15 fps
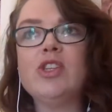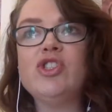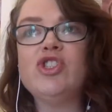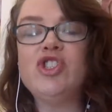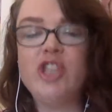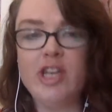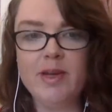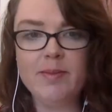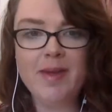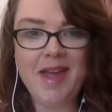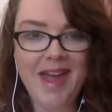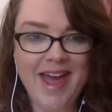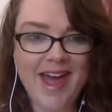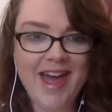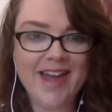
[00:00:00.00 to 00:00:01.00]
Jim
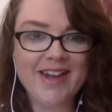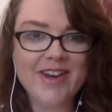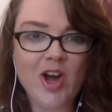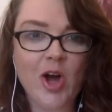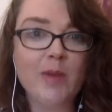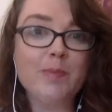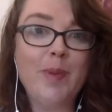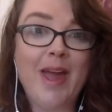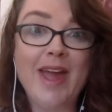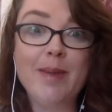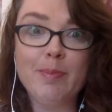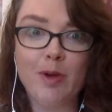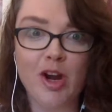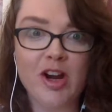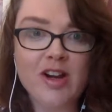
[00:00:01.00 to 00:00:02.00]
had on
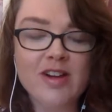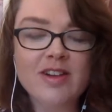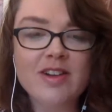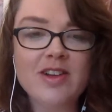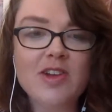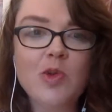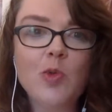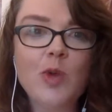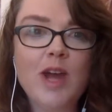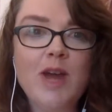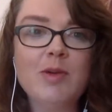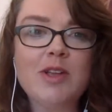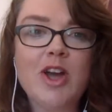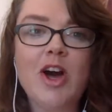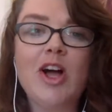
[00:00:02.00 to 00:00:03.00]
paper what I
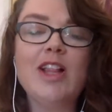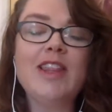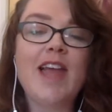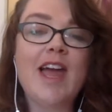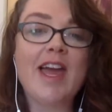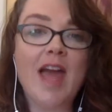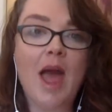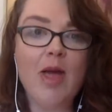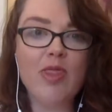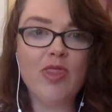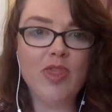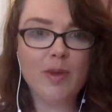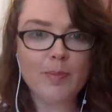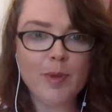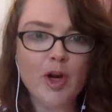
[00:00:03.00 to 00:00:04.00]
would call like
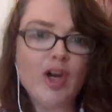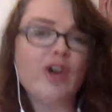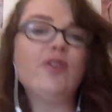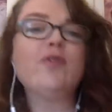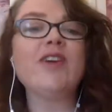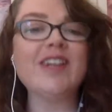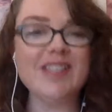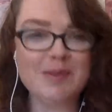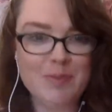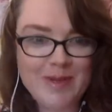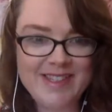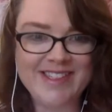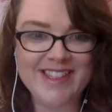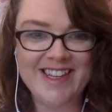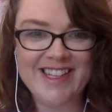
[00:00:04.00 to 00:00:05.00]
the perfect
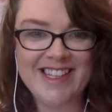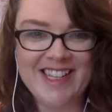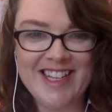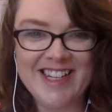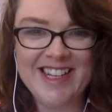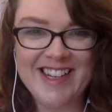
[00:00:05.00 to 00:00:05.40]
business.